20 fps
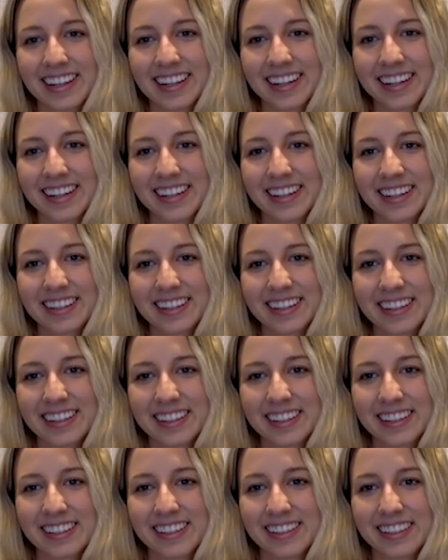
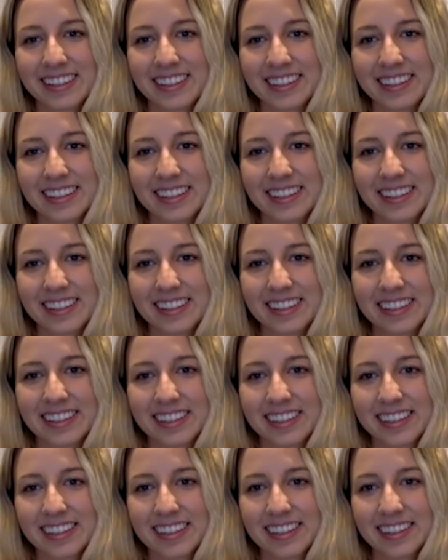
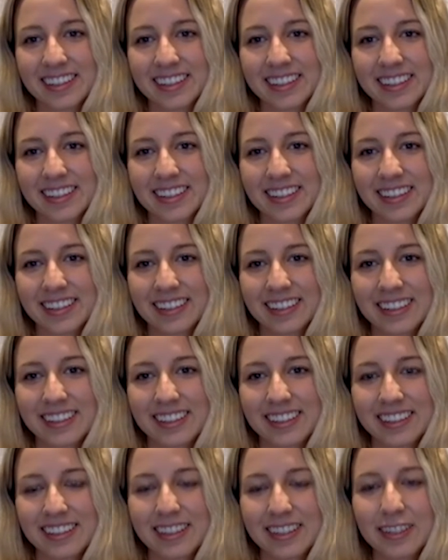
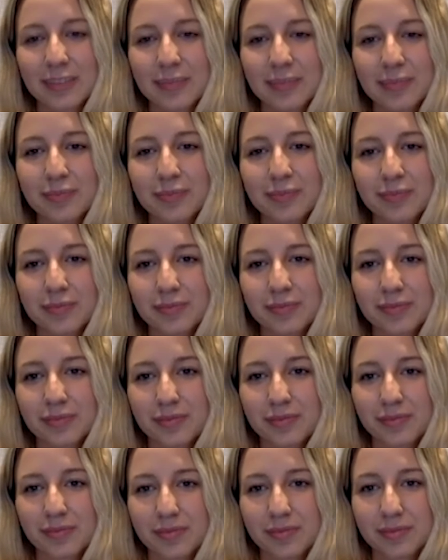
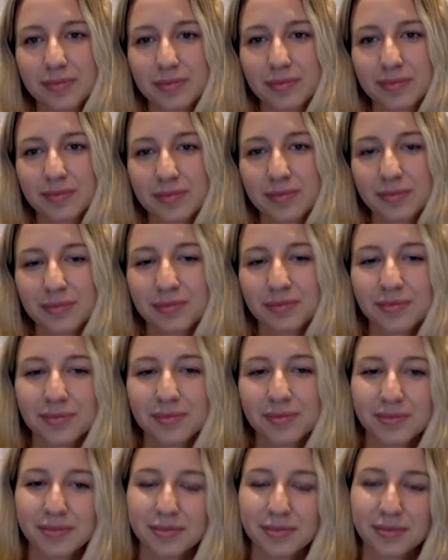
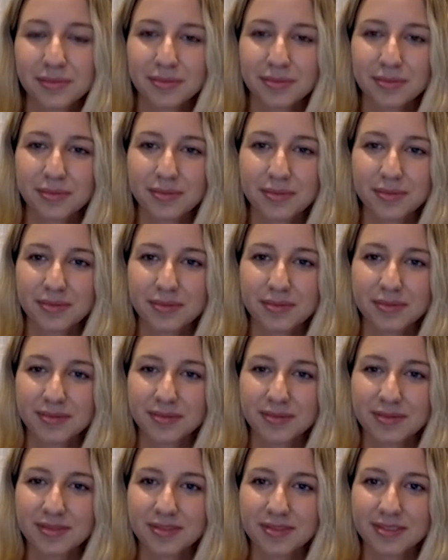
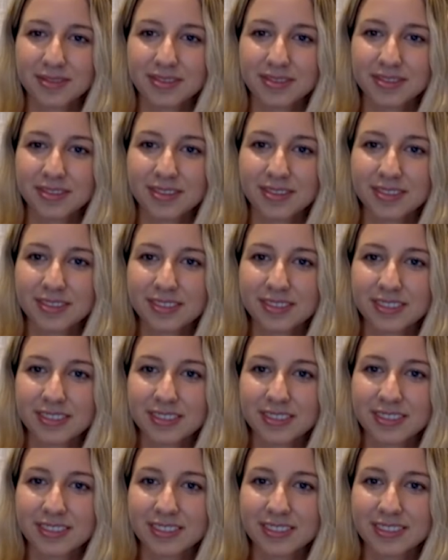
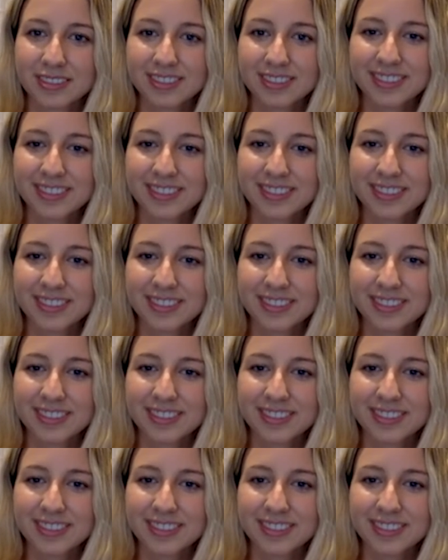(not speaking)